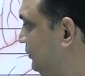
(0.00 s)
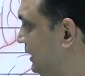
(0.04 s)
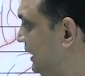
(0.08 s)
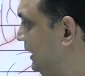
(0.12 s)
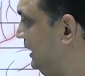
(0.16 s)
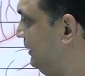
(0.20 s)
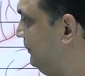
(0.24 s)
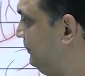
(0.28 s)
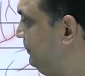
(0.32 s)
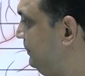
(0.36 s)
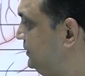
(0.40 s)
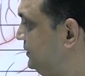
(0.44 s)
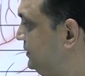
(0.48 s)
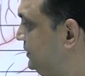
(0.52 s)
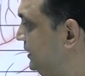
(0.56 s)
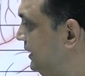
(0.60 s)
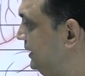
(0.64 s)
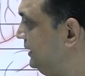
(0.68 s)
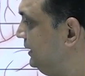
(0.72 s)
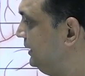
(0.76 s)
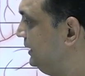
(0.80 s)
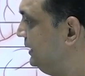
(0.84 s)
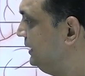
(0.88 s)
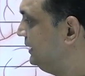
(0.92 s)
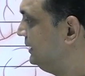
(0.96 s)
you can
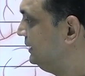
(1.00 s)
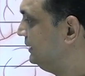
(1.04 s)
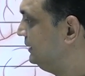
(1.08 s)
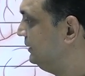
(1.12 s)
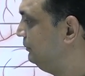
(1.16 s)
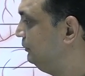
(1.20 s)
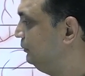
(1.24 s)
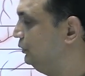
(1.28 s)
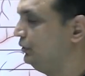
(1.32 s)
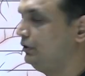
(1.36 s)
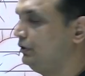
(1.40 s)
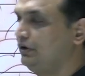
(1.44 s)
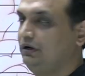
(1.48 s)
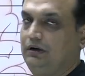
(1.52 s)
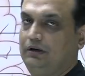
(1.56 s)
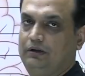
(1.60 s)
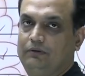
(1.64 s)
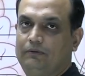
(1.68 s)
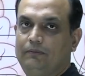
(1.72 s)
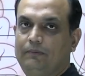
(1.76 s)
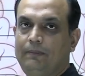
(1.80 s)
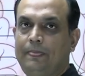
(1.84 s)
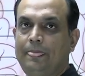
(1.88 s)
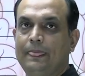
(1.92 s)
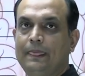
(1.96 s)
appreciate the motor nerve.
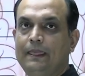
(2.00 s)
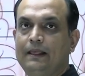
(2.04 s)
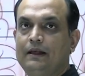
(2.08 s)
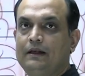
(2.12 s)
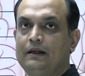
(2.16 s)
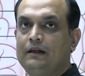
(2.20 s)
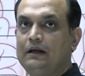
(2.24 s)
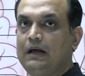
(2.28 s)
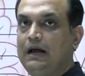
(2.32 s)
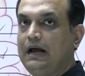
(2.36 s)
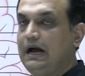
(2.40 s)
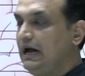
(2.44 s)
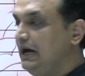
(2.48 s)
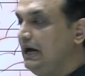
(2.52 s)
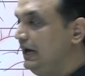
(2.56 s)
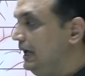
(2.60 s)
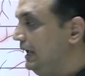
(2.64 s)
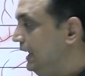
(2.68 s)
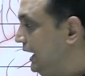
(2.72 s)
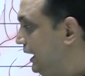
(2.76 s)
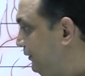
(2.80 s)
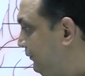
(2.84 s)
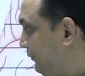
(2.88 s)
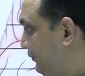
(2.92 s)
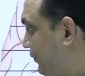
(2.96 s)

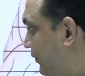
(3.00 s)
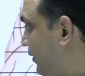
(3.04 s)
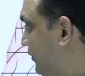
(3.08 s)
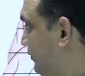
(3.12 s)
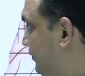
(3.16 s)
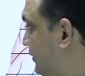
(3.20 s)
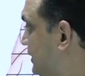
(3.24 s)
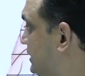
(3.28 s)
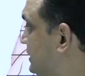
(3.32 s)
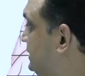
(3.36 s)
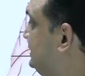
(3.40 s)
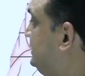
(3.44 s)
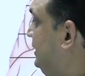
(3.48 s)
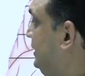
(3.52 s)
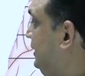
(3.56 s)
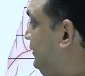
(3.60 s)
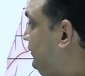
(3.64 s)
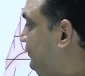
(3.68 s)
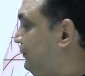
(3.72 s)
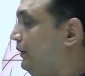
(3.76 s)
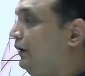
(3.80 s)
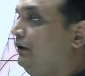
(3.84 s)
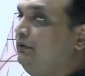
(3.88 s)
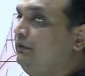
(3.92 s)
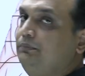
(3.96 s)
If we will see
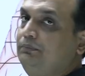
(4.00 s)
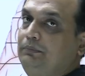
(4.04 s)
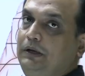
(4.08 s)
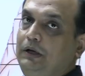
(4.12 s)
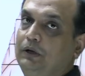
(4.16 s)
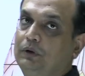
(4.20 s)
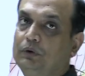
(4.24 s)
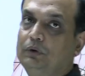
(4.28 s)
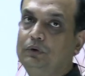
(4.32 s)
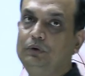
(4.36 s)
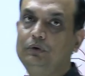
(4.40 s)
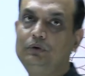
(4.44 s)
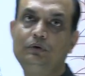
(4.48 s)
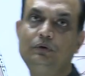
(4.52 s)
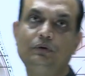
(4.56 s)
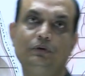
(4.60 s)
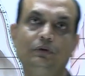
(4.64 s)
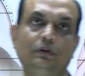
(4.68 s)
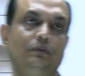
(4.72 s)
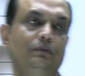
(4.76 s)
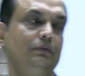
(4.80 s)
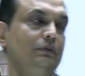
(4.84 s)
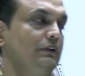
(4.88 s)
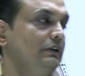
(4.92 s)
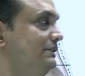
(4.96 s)
from below,
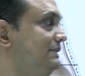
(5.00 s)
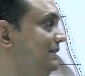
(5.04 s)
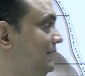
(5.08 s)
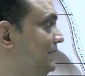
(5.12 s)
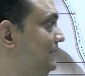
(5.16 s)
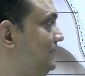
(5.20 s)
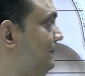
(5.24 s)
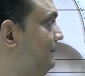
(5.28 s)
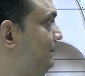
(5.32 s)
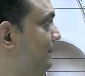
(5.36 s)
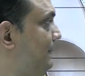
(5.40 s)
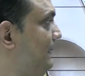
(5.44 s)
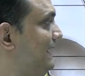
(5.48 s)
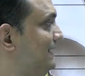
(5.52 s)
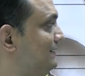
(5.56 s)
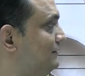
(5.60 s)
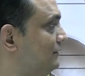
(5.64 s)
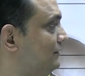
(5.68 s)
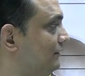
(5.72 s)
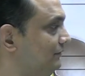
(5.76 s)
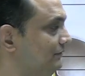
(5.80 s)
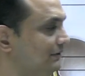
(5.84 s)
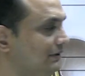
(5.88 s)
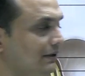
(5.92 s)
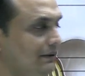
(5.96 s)
if you will see the base of